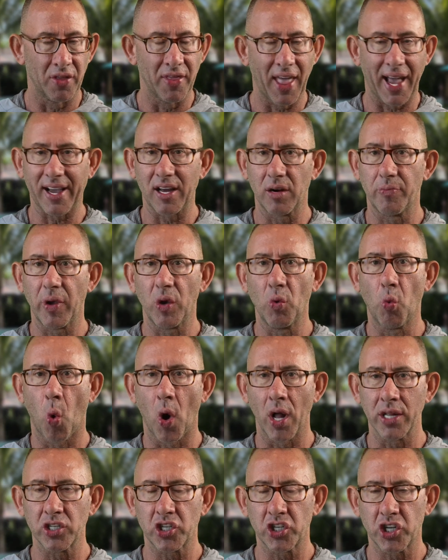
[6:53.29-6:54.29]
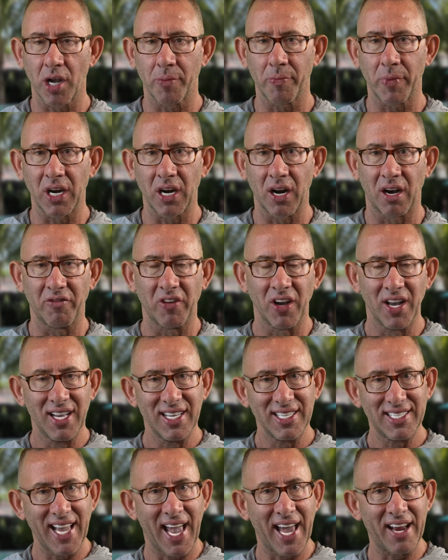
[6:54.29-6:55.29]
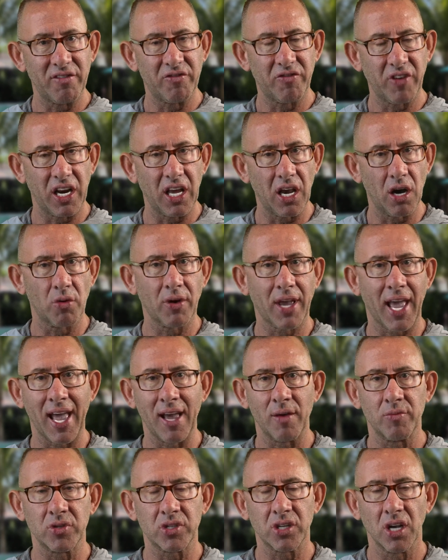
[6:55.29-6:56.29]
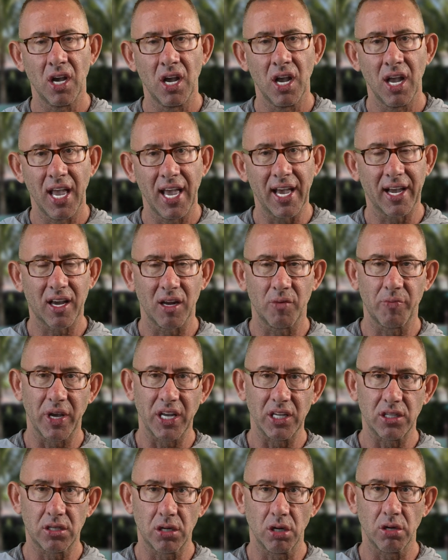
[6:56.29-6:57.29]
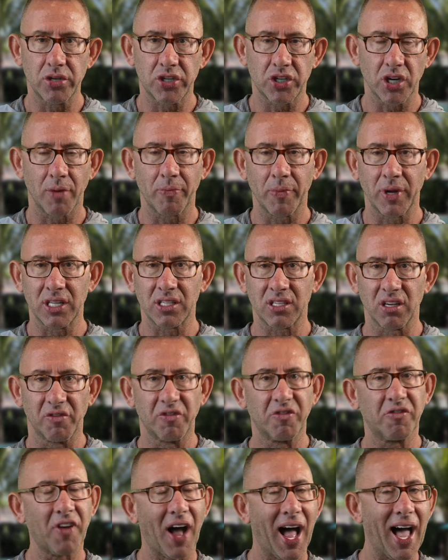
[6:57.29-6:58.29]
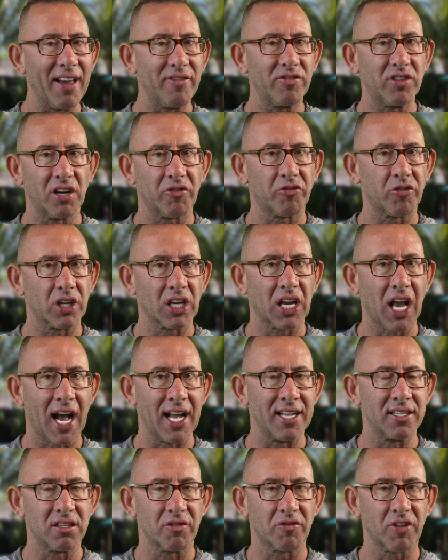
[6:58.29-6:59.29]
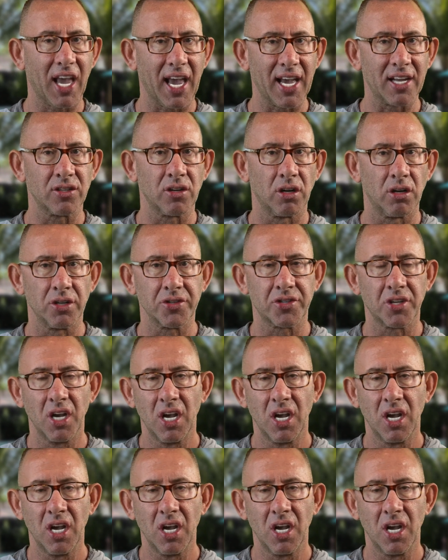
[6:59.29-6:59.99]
That could be one shipment of 10 video games. It could be 2 shipments of 5 different kinds of candles.